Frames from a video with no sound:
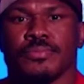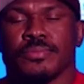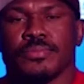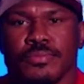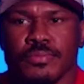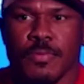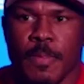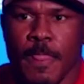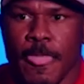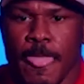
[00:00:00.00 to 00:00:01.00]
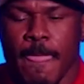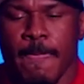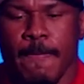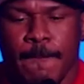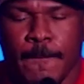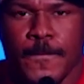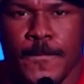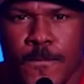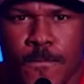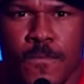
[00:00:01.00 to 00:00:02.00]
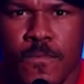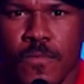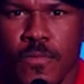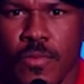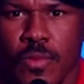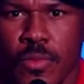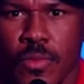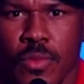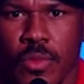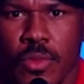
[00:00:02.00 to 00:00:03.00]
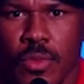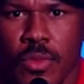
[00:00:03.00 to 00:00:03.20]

Awesome. And how's your experience been in the P F L bubble?